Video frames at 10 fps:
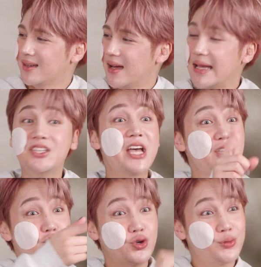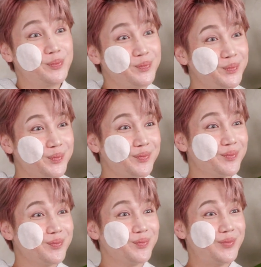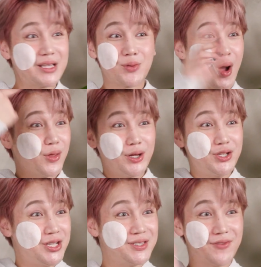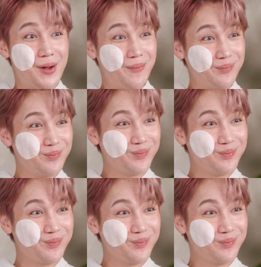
in Jeju, that's where all the good shit's from.